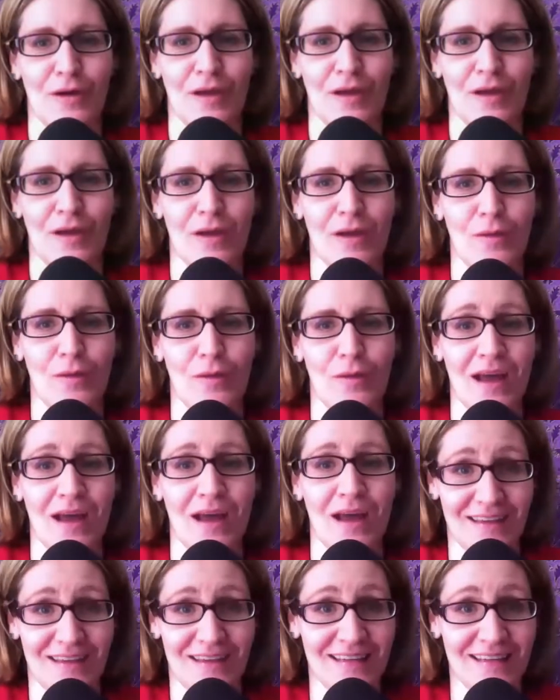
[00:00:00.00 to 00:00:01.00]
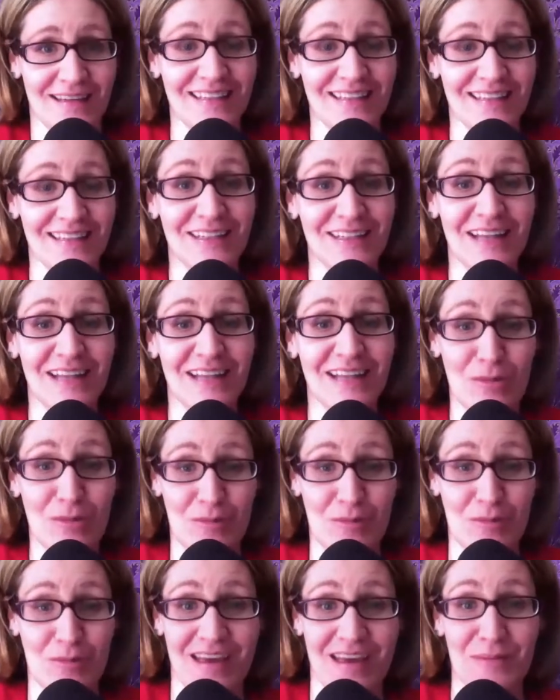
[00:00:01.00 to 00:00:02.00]
well, I need a little
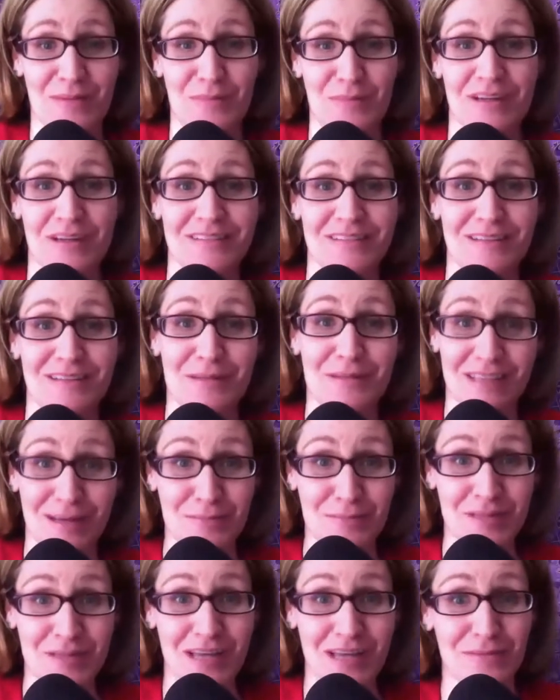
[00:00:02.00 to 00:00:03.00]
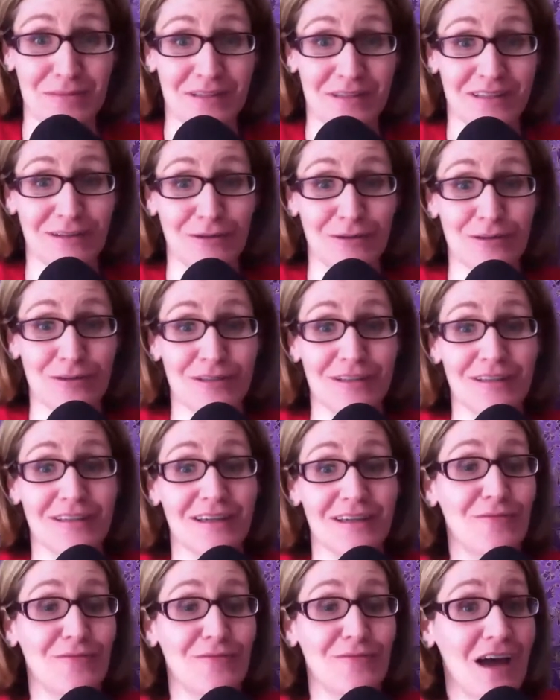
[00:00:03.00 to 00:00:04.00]
help on that because I'm sometimes guilty
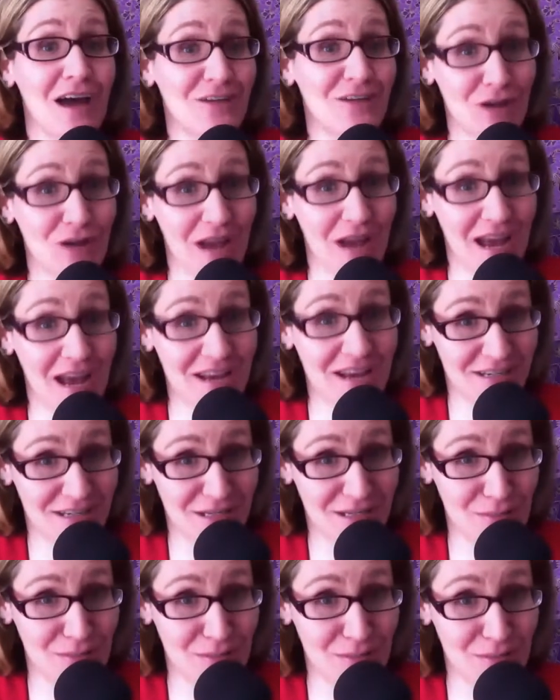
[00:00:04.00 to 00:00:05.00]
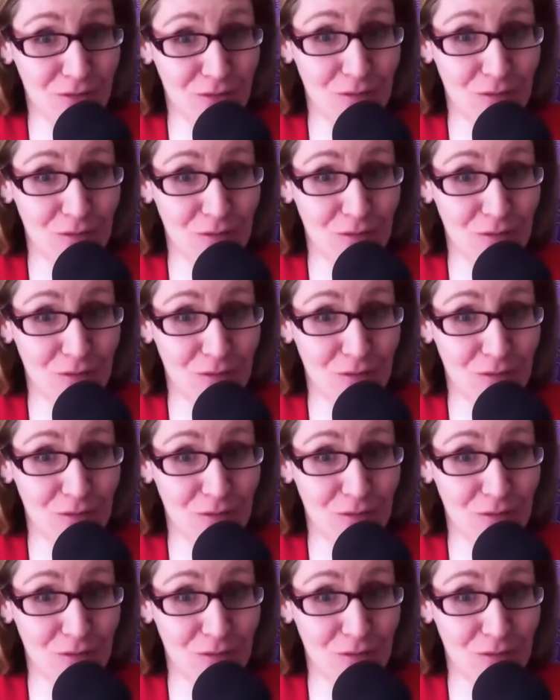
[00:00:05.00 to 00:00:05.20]
of not trashing emails